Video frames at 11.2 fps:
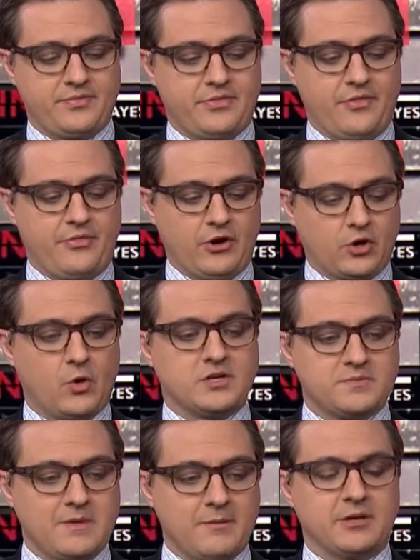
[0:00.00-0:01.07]
they're going
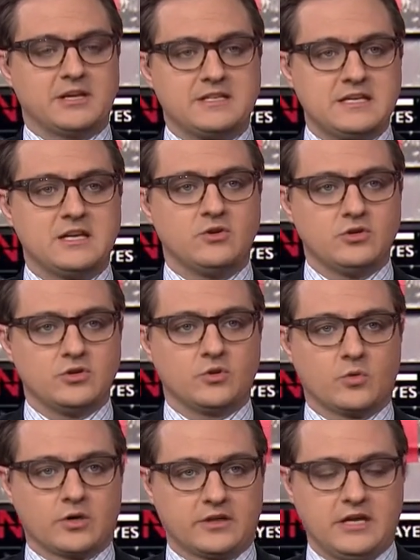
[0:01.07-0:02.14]
to be able to continue to do the
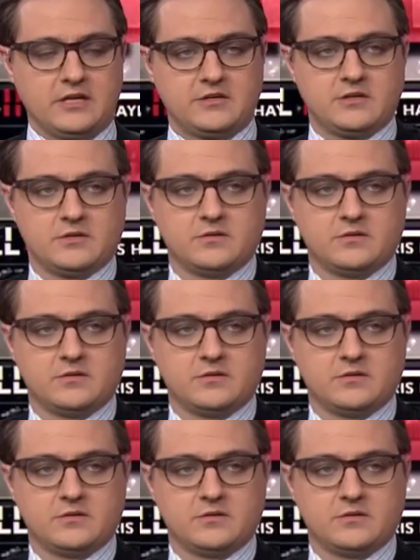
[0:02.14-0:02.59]
work they need to do?